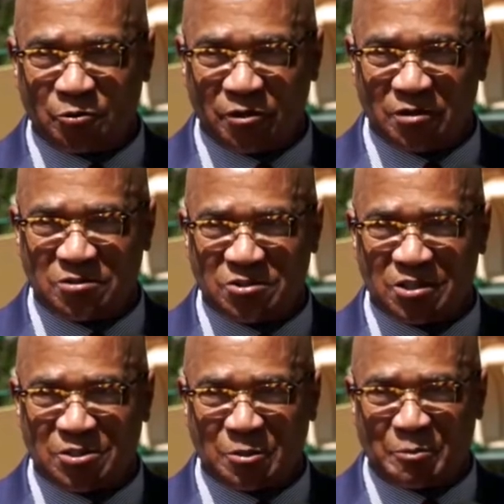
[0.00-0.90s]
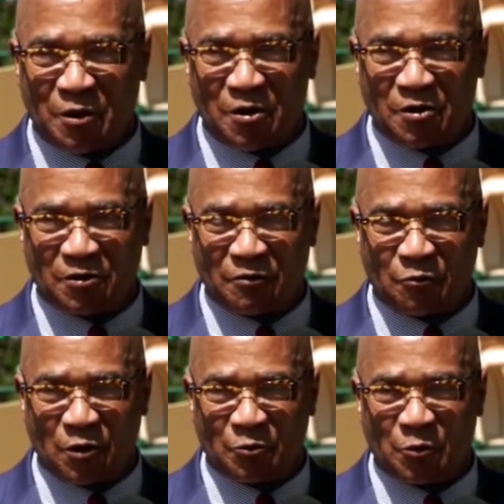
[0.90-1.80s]
to do. This is just a part
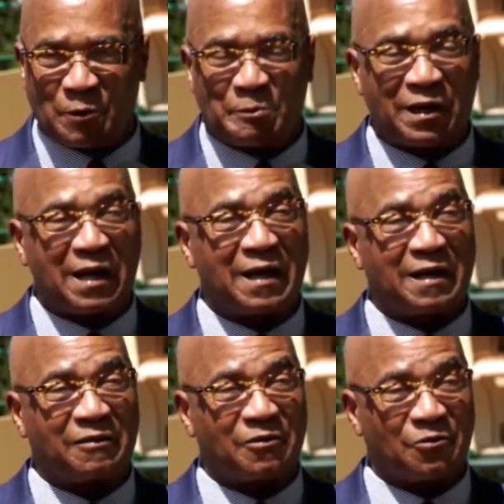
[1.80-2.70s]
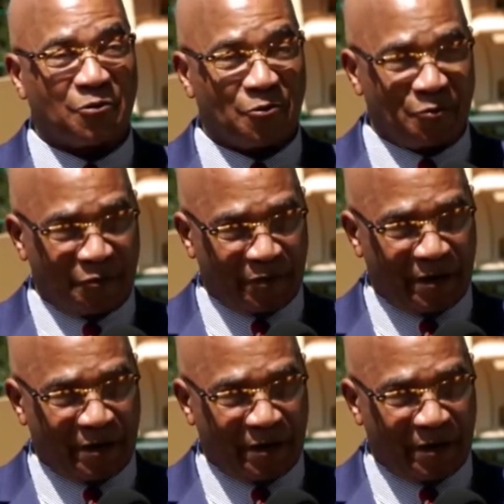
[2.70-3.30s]
of what we plan to do.